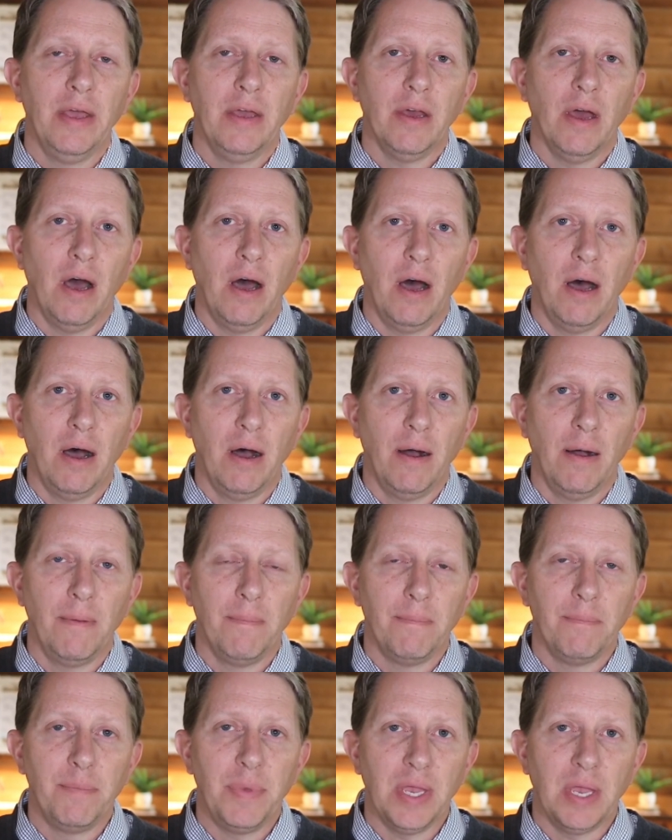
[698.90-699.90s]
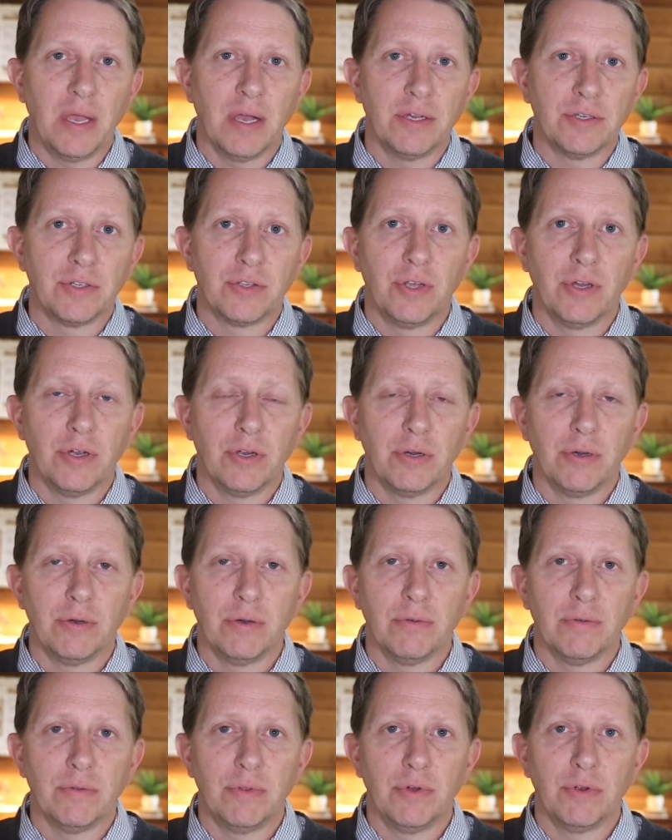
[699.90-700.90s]
um, because
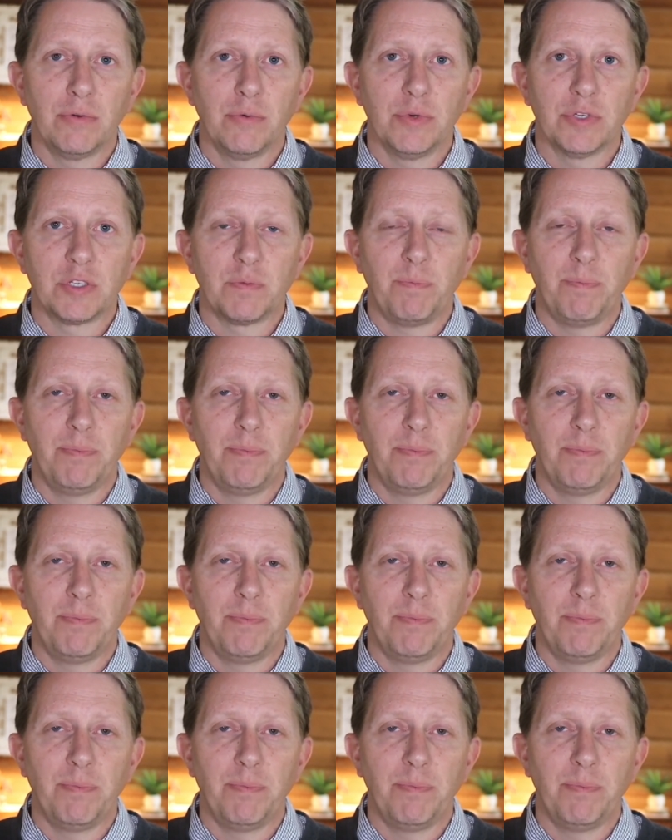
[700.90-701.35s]
they're they're